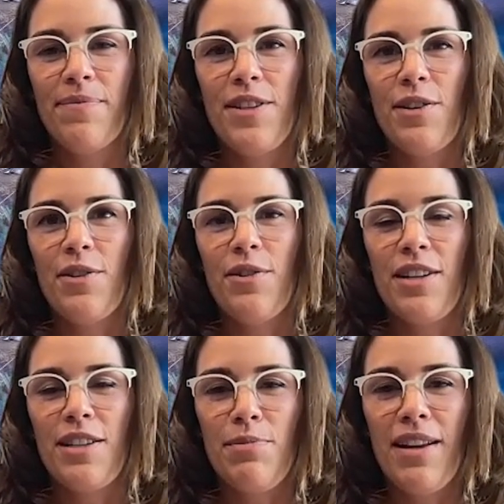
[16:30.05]
so
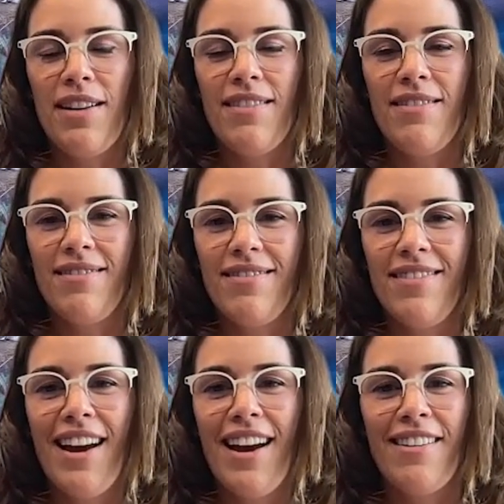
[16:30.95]
it's been
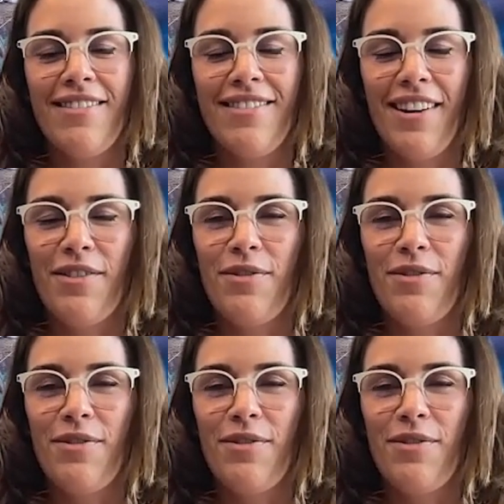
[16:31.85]
yeah a,